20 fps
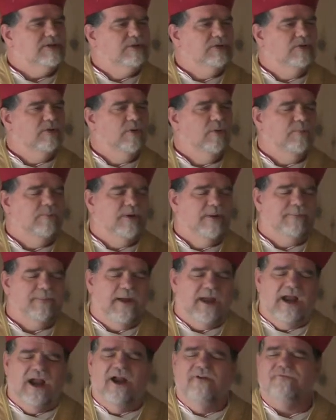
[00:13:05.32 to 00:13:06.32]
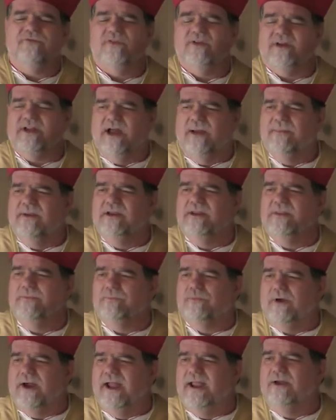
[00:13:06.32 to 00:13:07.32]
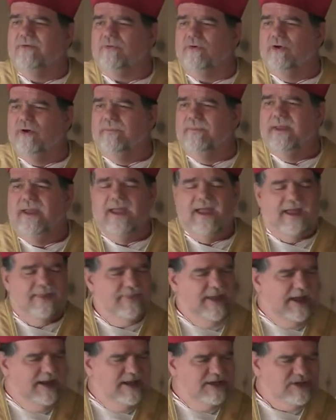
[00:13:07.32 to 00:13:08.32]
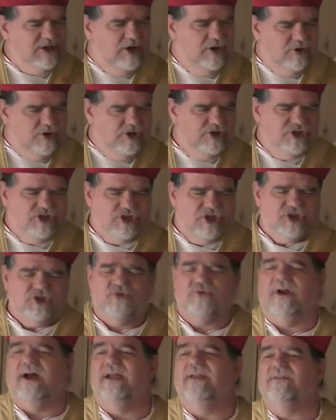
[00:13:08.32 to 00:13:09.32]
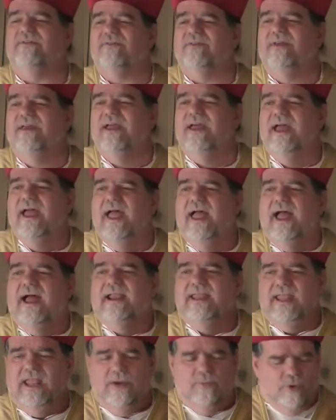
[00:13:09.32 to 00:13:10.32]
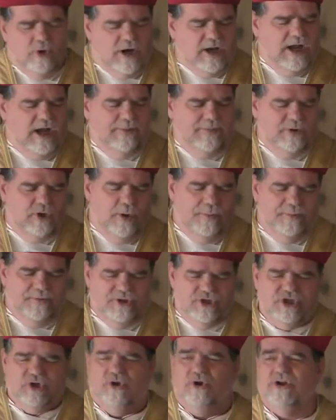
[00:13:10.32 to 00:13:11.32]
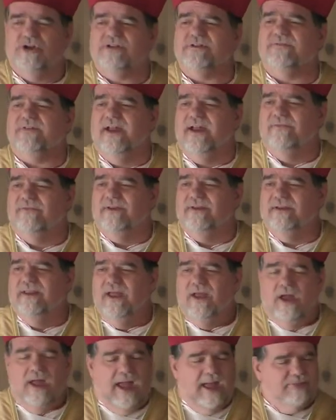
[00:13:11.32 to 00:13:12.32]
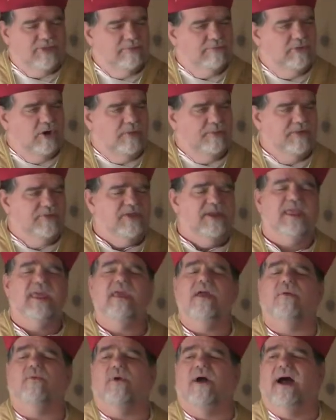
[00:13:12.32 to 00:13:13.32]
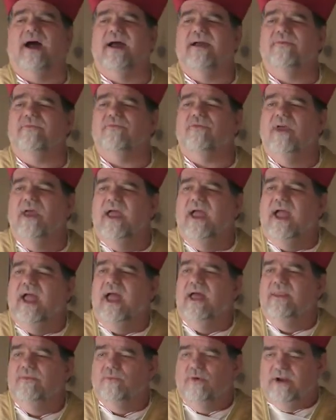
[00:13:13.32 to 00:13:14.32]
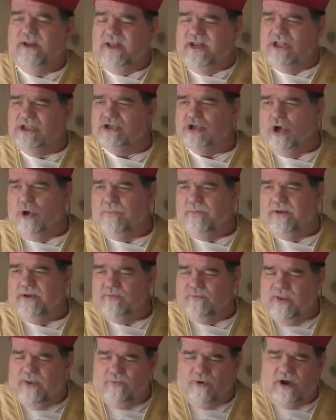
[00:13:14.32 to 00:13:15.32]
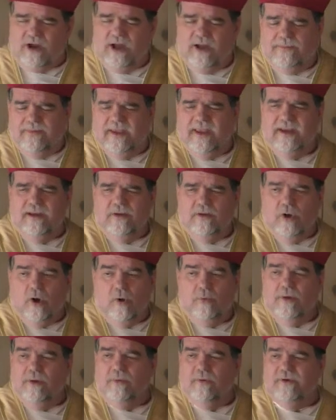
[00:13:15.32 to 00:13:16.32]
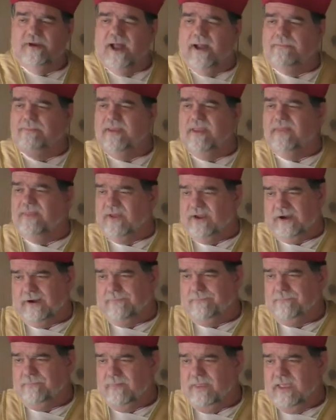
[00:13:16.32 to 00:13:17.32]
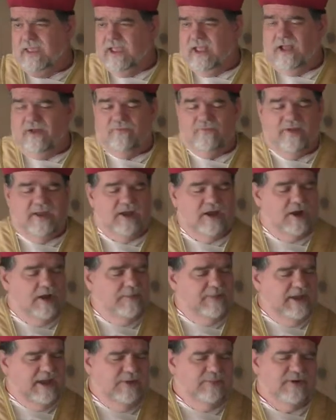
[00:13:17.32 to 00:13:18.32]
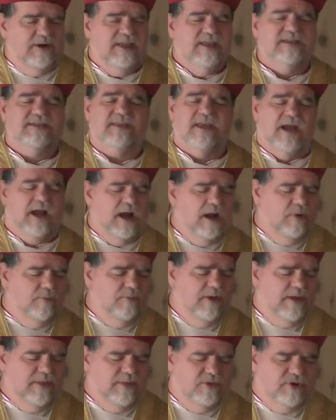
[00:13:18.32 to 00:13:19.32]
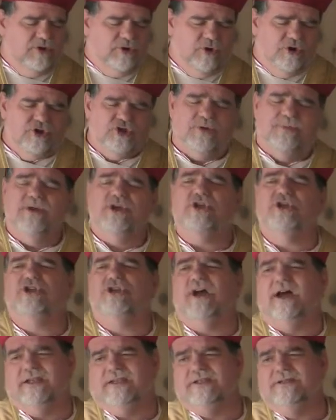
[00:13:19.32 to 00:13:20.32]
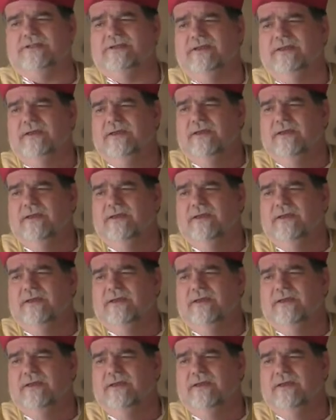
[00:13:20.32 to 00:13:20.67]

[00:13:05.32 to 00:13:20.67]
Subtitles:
to prepare for the coming of the bridegroom, and that is our Lord Jesus Christ. And he will come and open the doors of heaven at the moment that he arrives. And when it is opened, we will come in or we will not be there. If we come in when he's there, the doors will be shut.